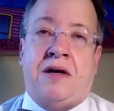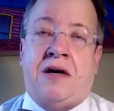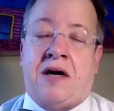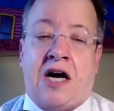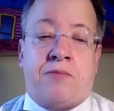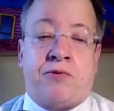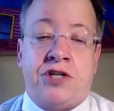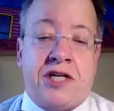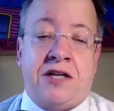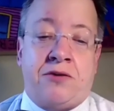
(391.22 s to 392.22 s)
I
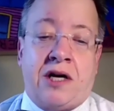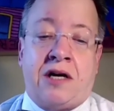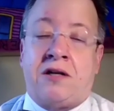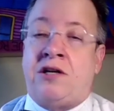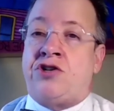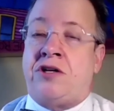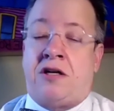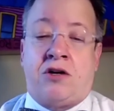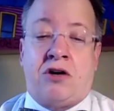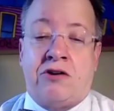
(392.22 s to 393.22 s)
appreciate the recognition and
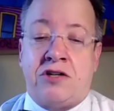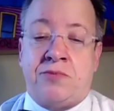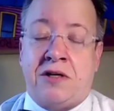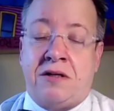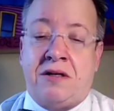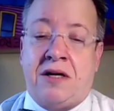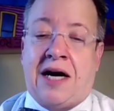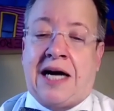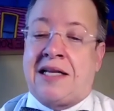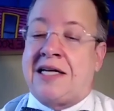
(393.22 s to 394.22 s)
encouragement.
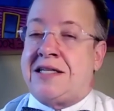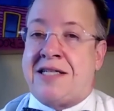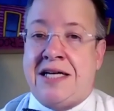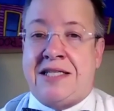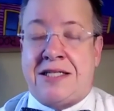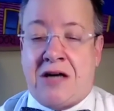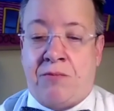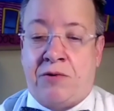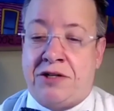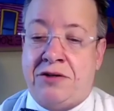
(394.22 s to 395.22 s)
I'd like to take this
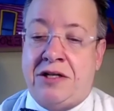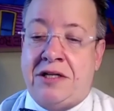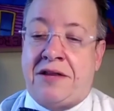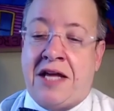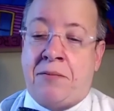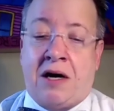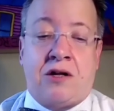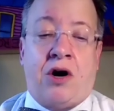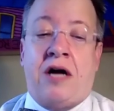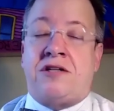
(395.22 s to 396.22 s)
opportunity to thank my
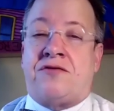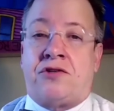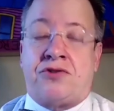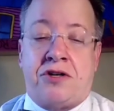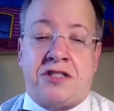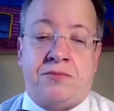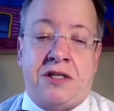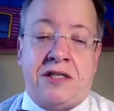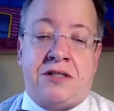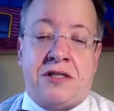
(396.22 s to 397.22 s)
clients for trusting me
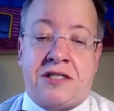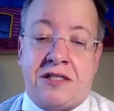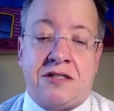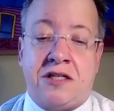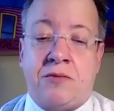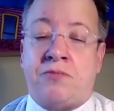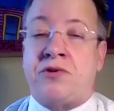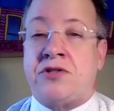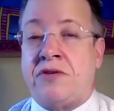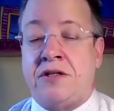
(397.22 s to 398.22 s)
to assist them in
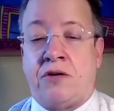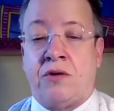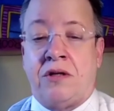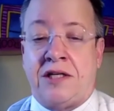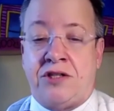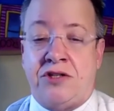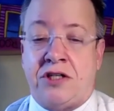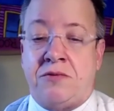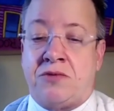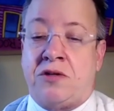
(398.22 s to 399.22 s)
preserving their
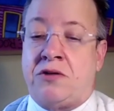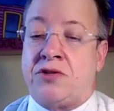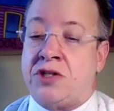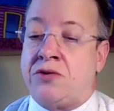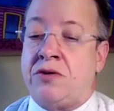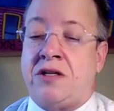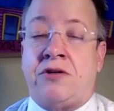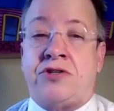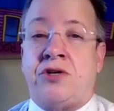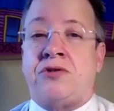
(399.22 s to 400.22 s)
relationships with their children and their
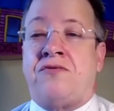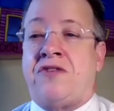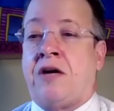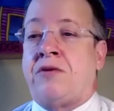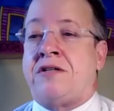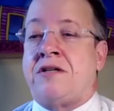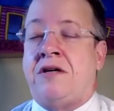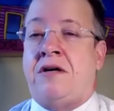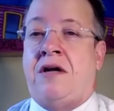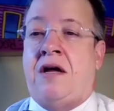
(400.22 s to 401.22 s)
chosen families.
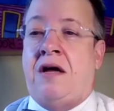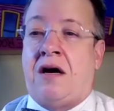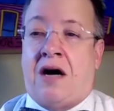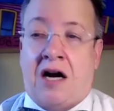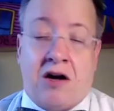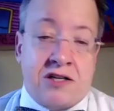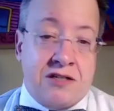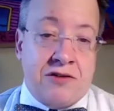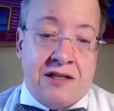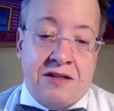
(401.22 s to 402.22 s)
I'd also
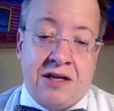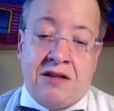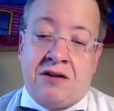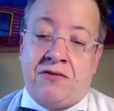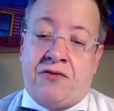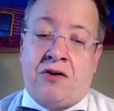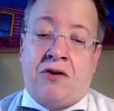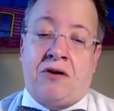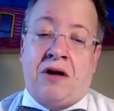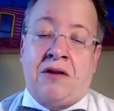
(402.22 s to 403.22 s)
like to thank them for
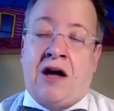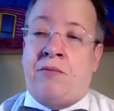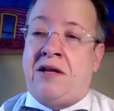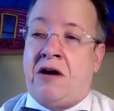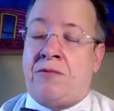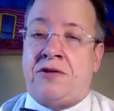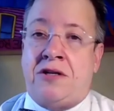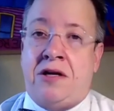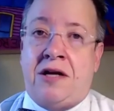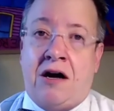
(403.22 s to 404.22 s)
allowing me the opportunity
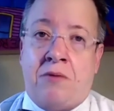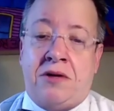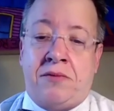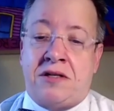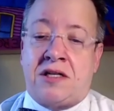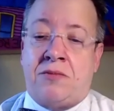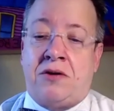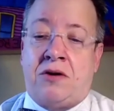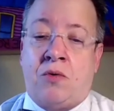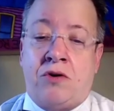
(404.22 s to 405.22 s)
to help them in some of
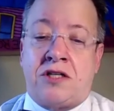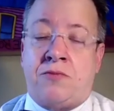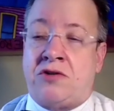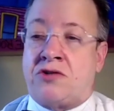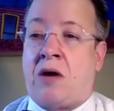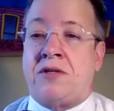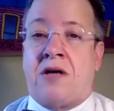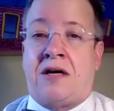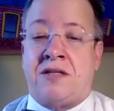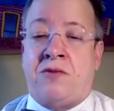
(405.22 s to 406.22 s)
their worst, most
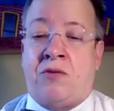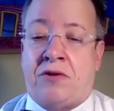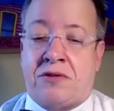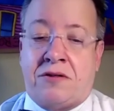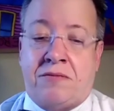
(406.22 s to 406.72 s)
traumatizing moments.